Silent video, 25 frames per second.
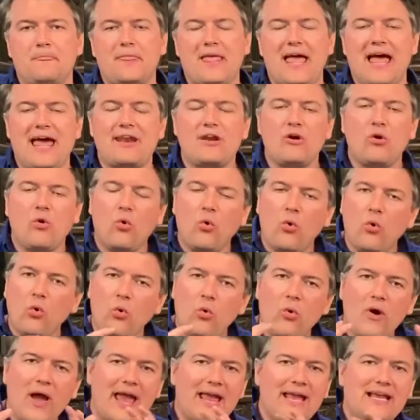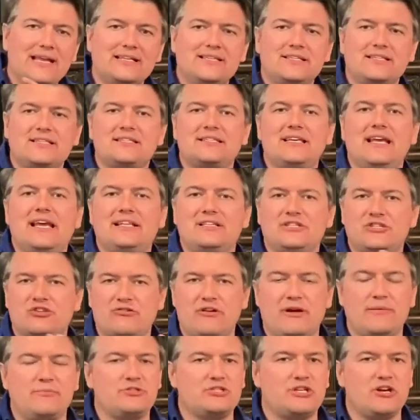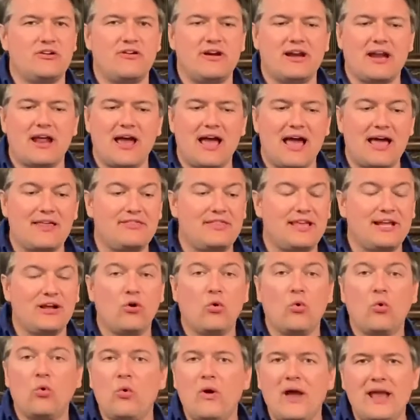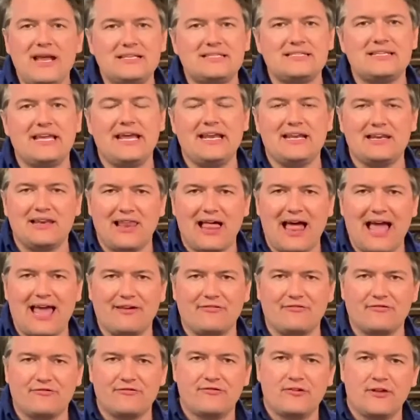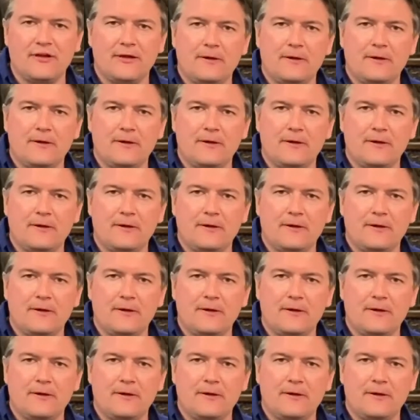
And always in scripture, and I think always in life,